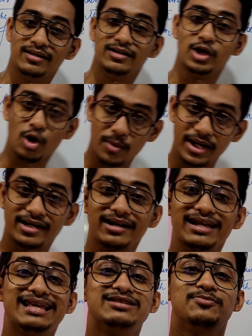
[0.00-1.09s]
Denominator
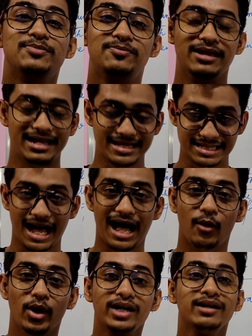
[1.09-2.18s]
is
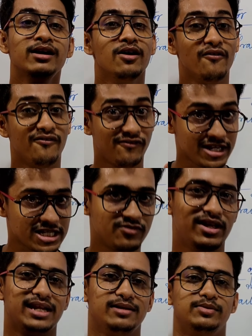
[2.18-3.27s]
our first
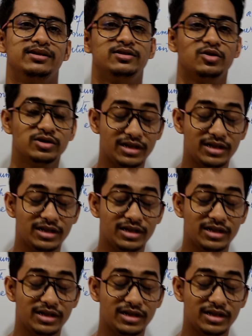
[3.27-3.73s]
variable. So